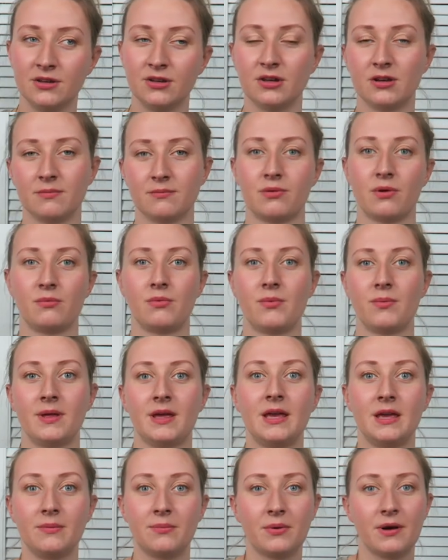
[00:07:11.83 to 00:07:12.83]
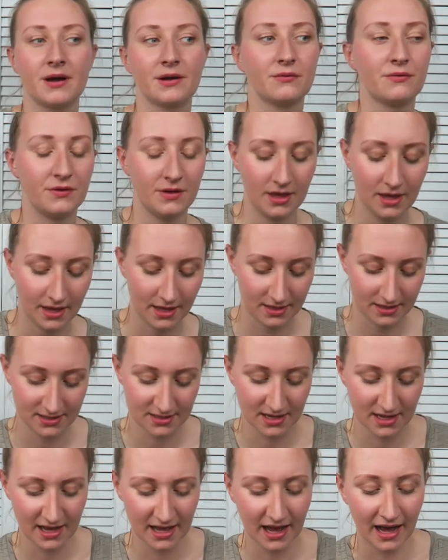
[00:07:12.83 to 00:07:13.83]
you can probably keep wearing for years
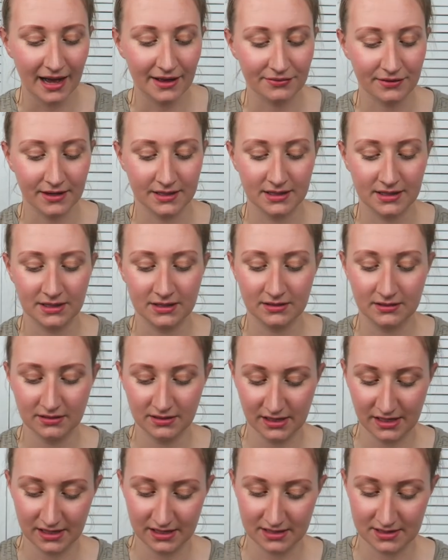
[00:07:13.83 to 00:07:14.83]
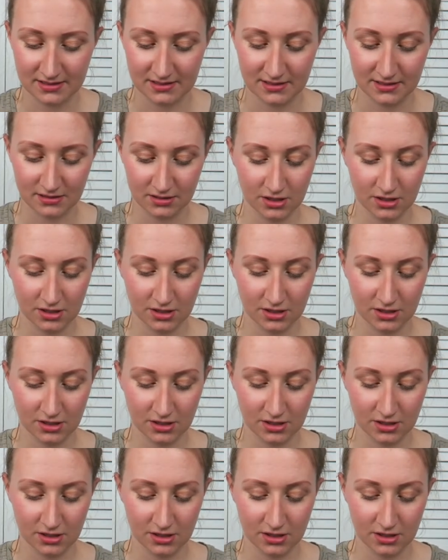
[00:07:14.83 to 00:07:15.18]
i find that these